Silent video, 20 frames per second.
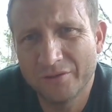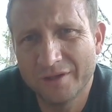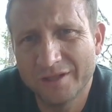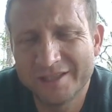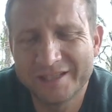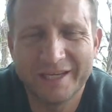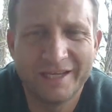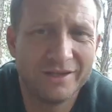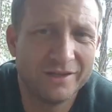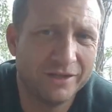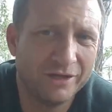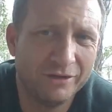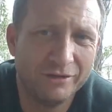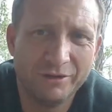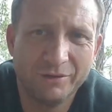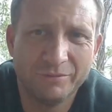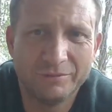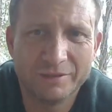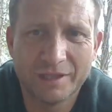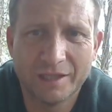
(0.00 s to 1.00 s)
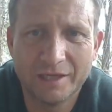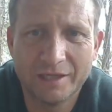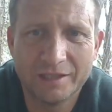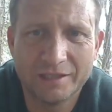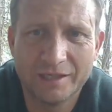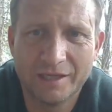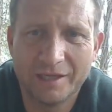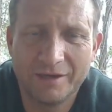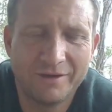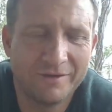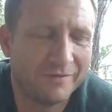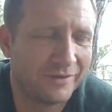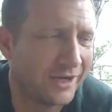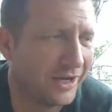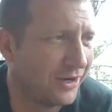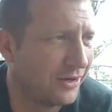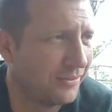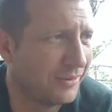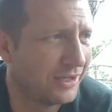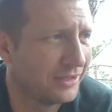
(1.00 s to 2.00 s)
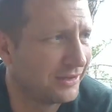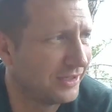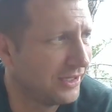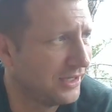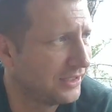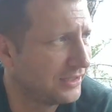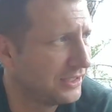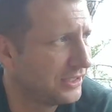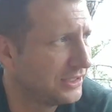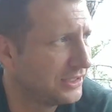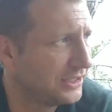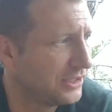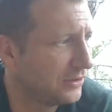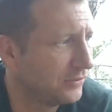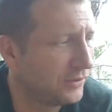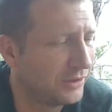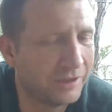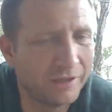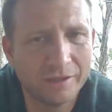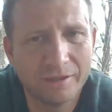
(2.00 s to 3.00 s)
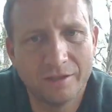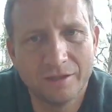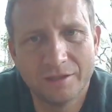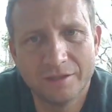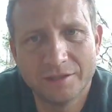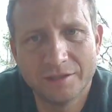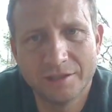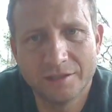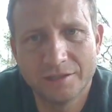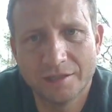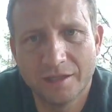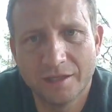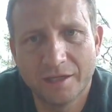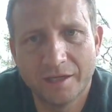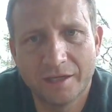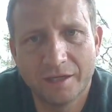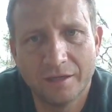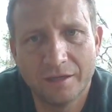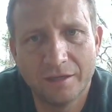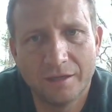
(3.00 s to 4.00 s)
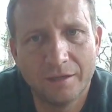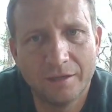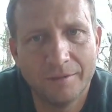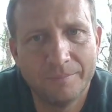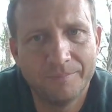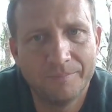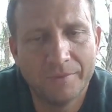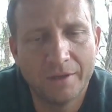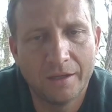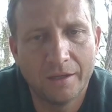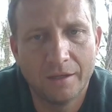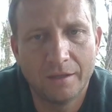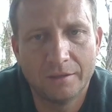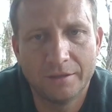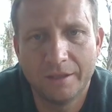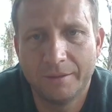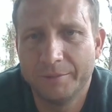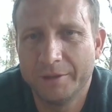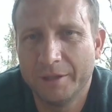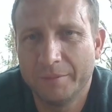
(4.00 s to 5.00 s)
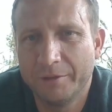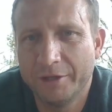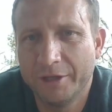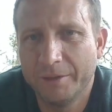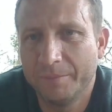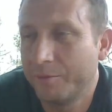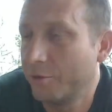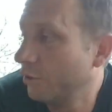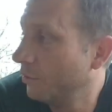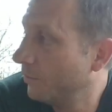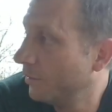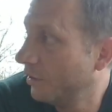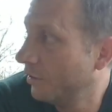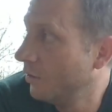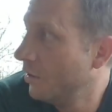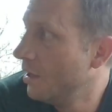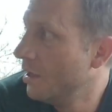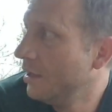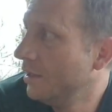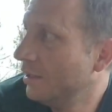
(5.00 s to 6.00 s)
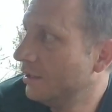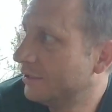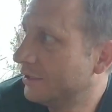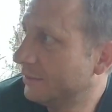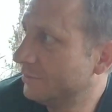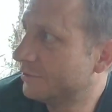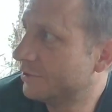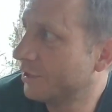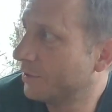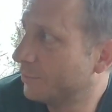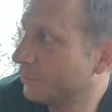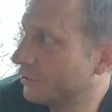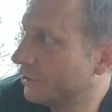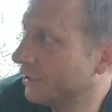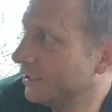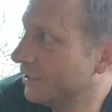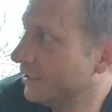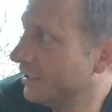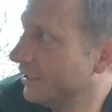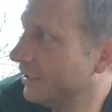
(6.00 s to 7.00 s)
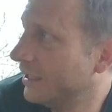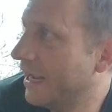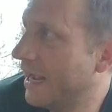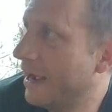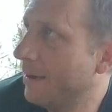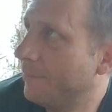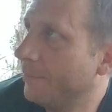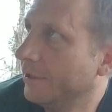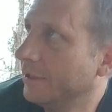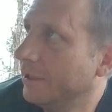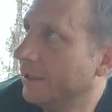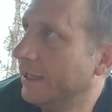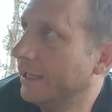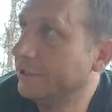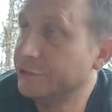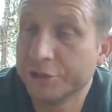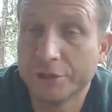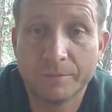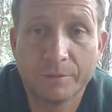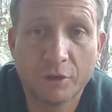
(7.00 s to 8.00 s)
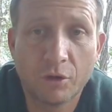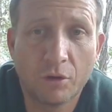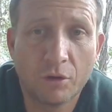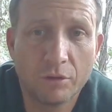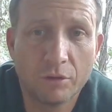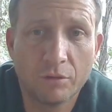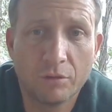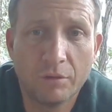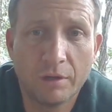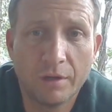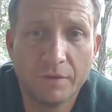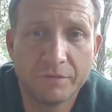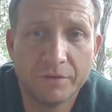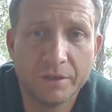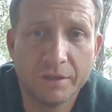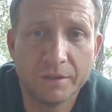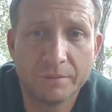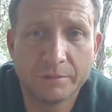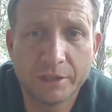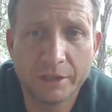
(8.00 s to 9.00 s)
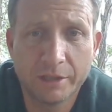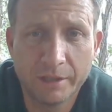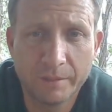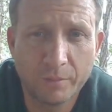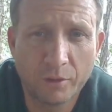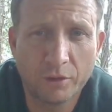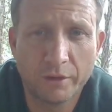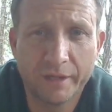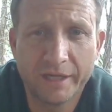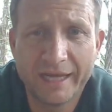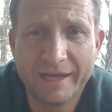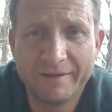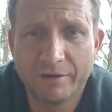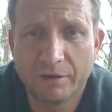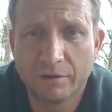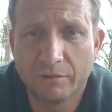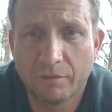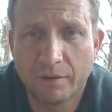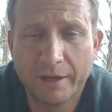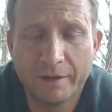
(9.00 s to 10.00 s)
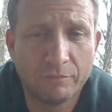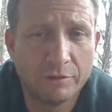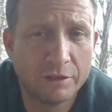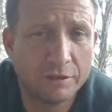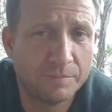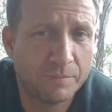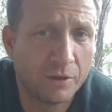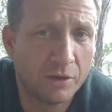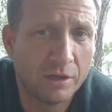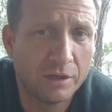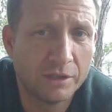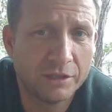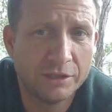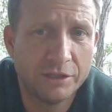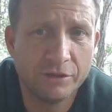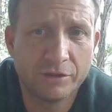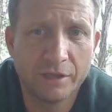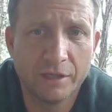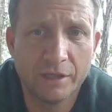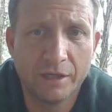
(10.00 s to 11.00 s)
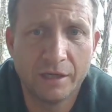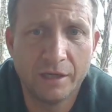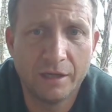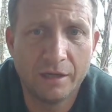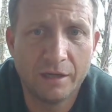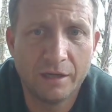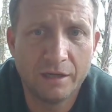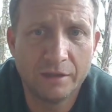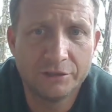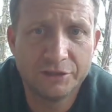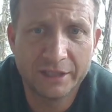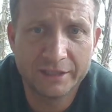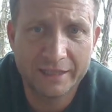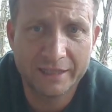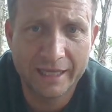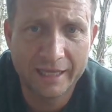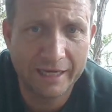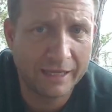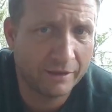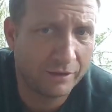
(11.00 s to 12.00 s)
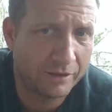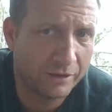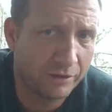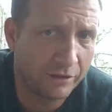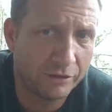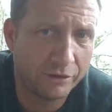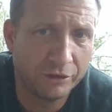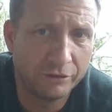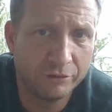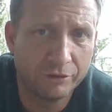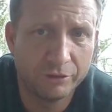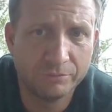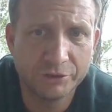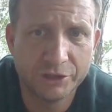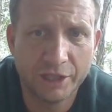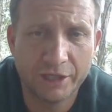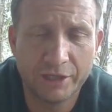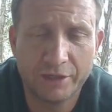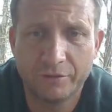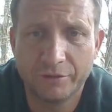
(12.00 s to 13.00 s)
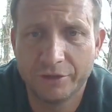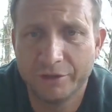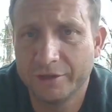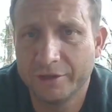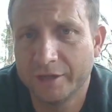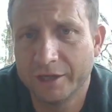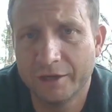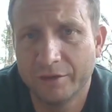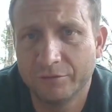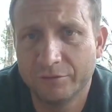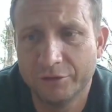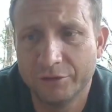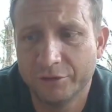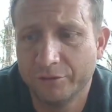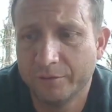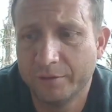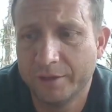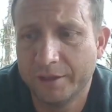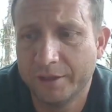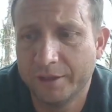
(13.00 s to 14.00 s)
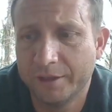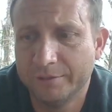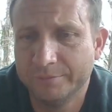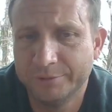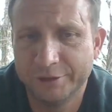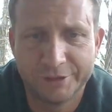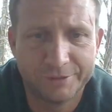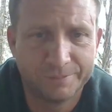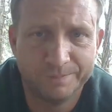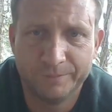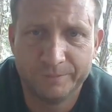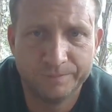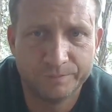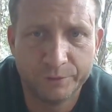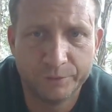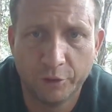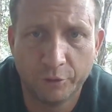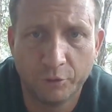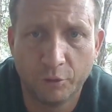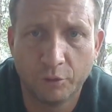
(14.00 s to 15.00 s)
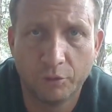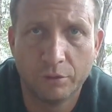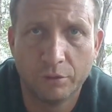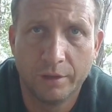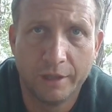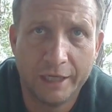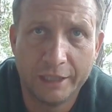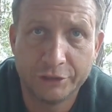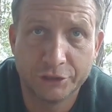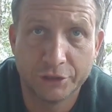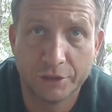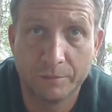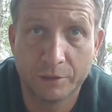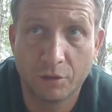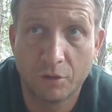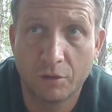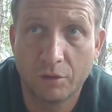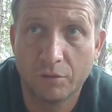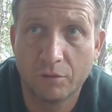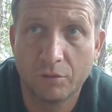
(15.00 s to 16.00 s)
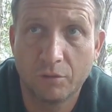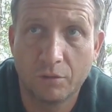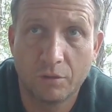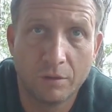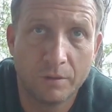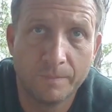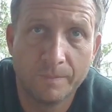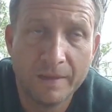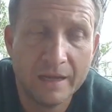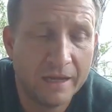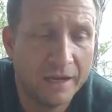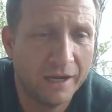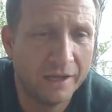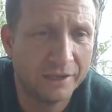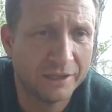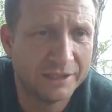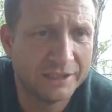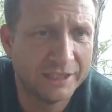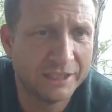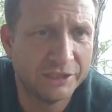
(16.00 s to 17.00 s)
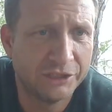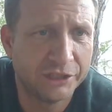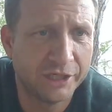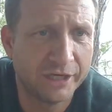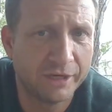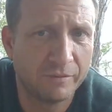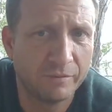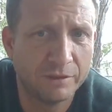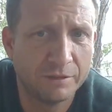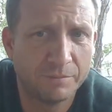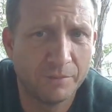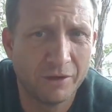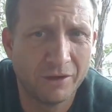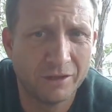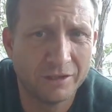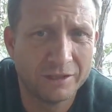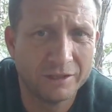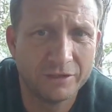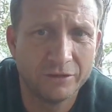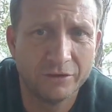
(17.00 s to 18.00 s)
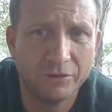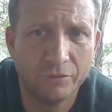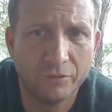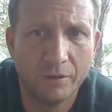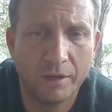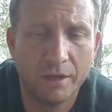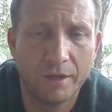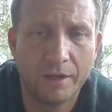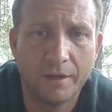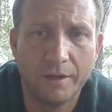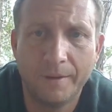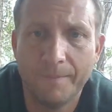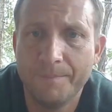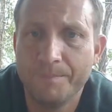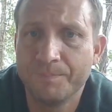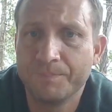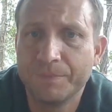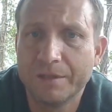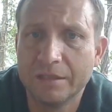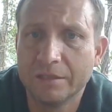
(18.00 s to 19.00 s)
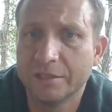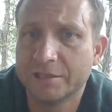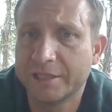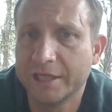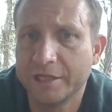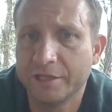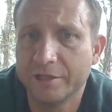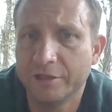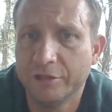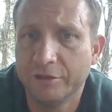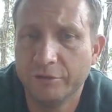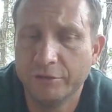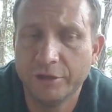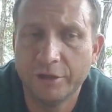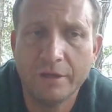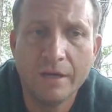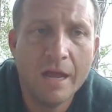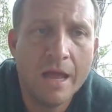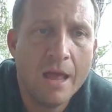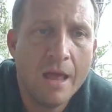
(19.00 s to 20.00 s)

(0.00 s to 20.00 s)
The State of the Union was last night. I don't even care about that. That's so ridiculous. It's like WWE promo. So I'm just going to pretend it didn't happen. Angela McCardle of the Libertarian Party gave a great response. You can check that out on her YouTube channel. You can go to just Google Angela McCardle or LNC chair response to the State of the Union.